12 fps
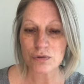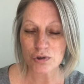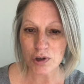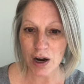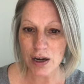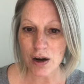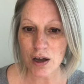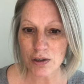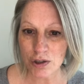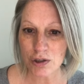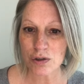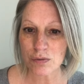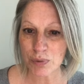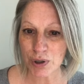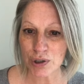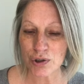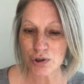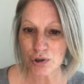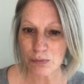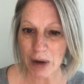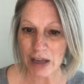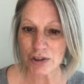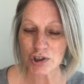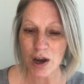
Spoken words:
Try not to put too much.